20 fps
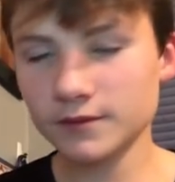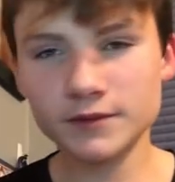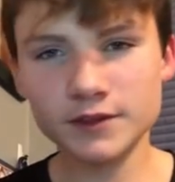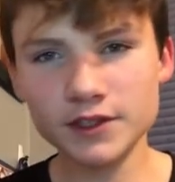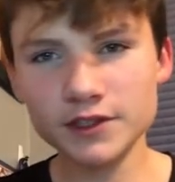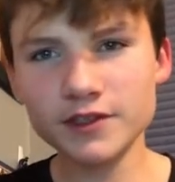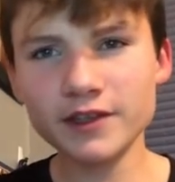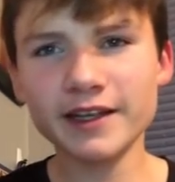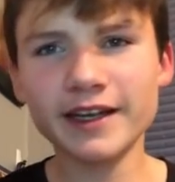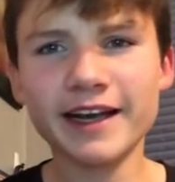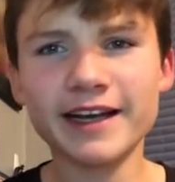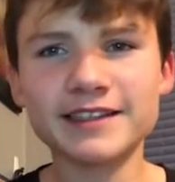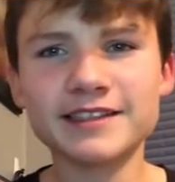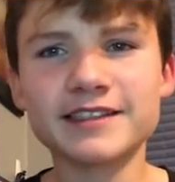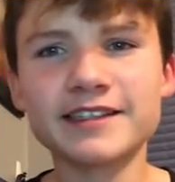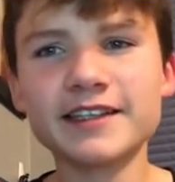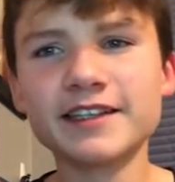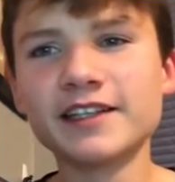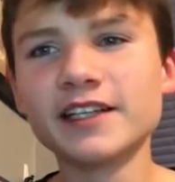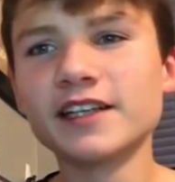just like
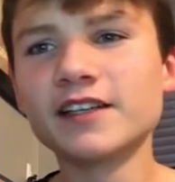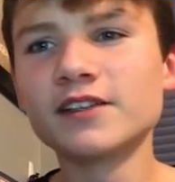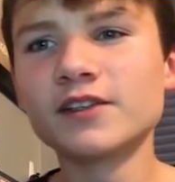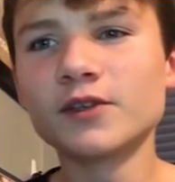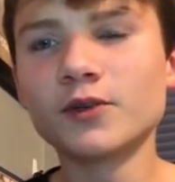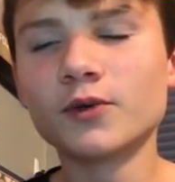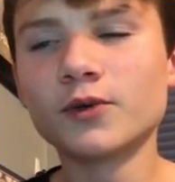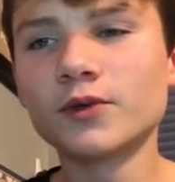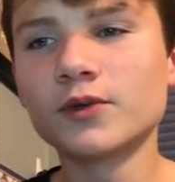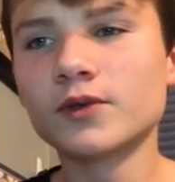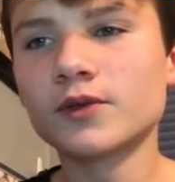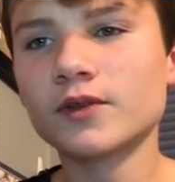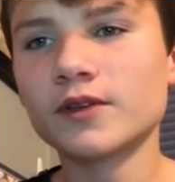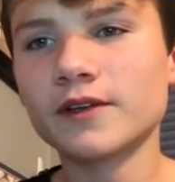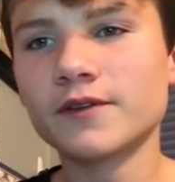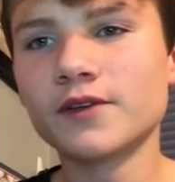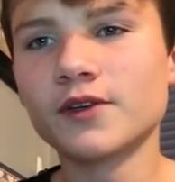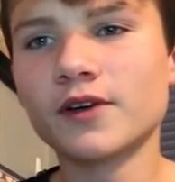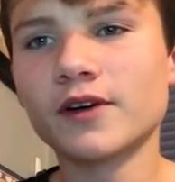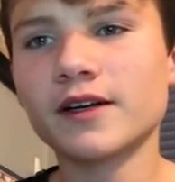ask Siri, or
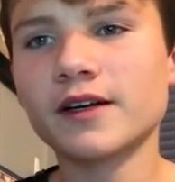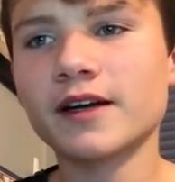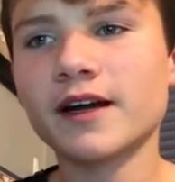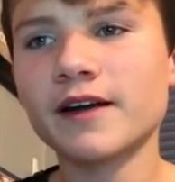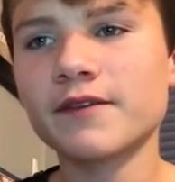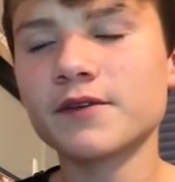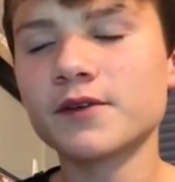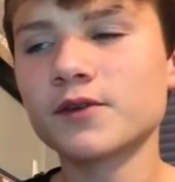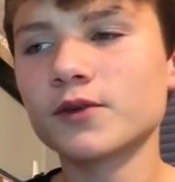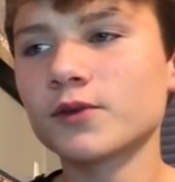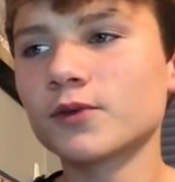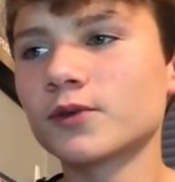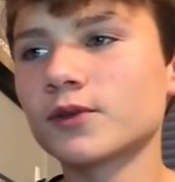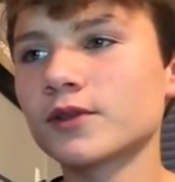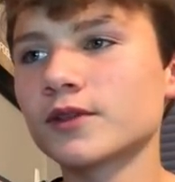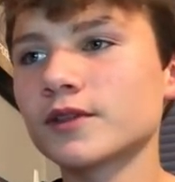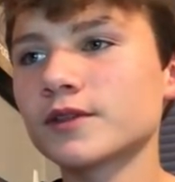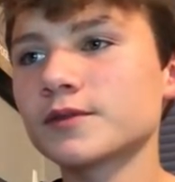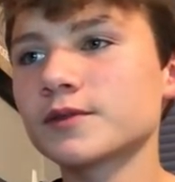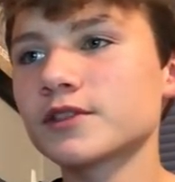if you're on an iPhone,
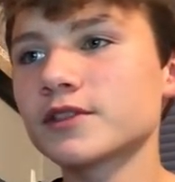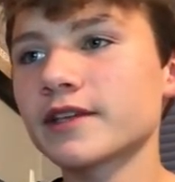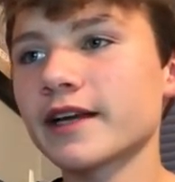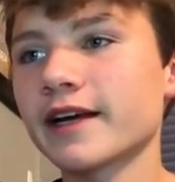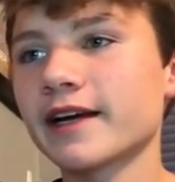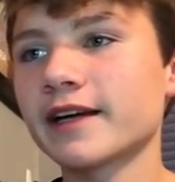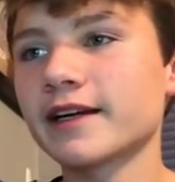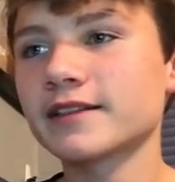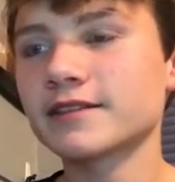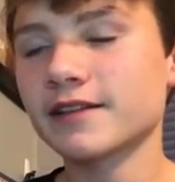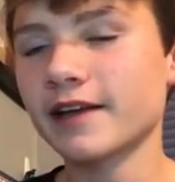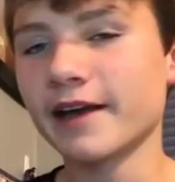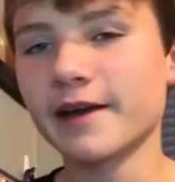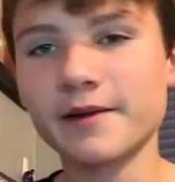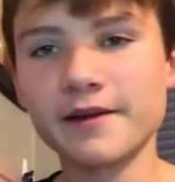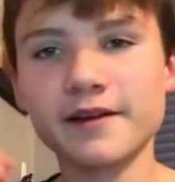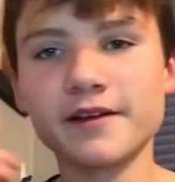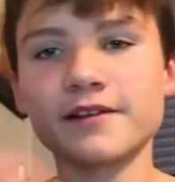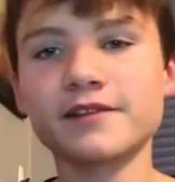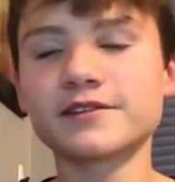or just ask
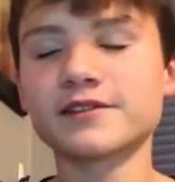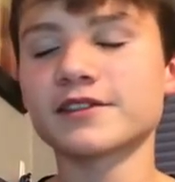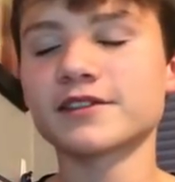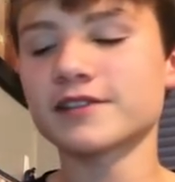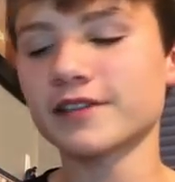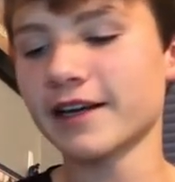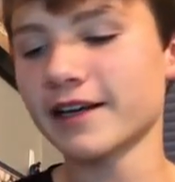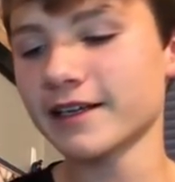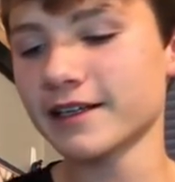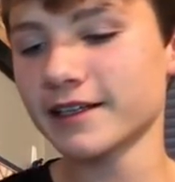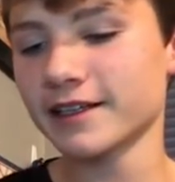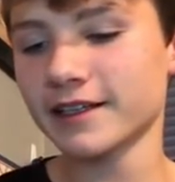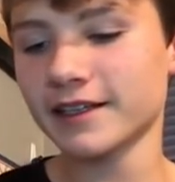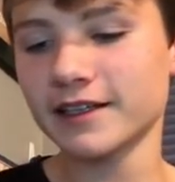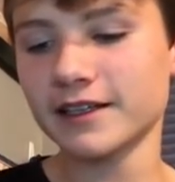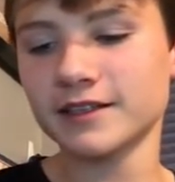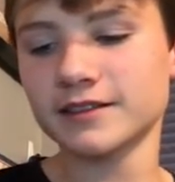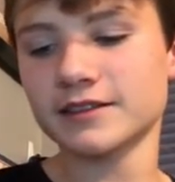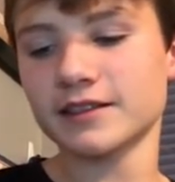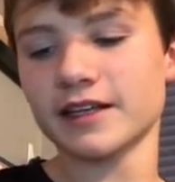
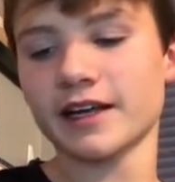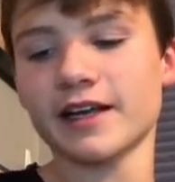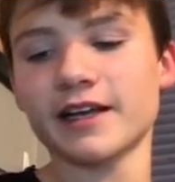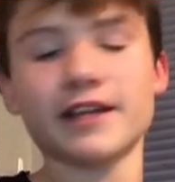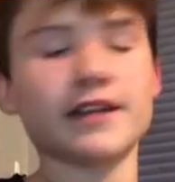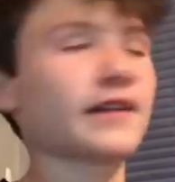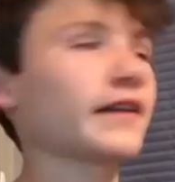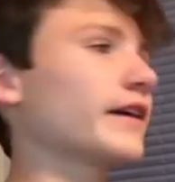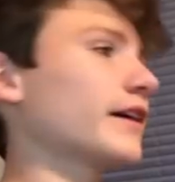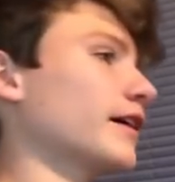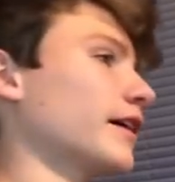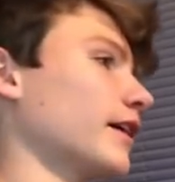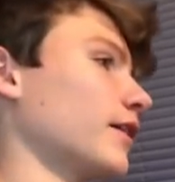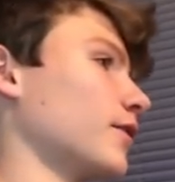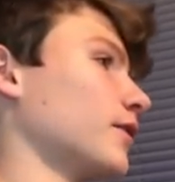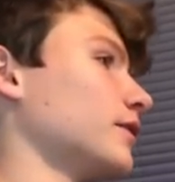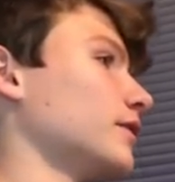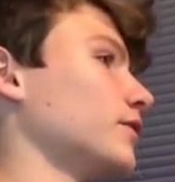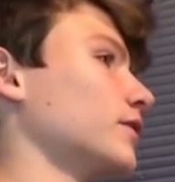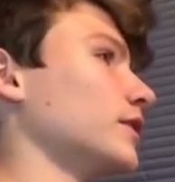anything, I
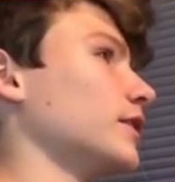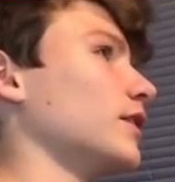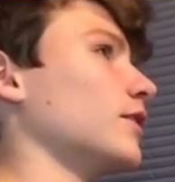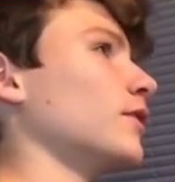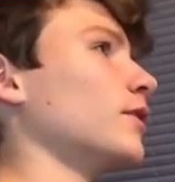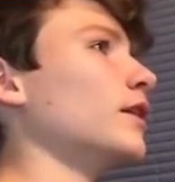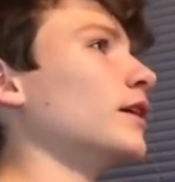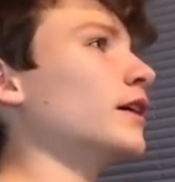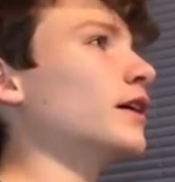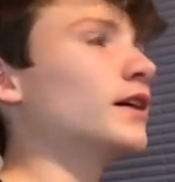don't even know.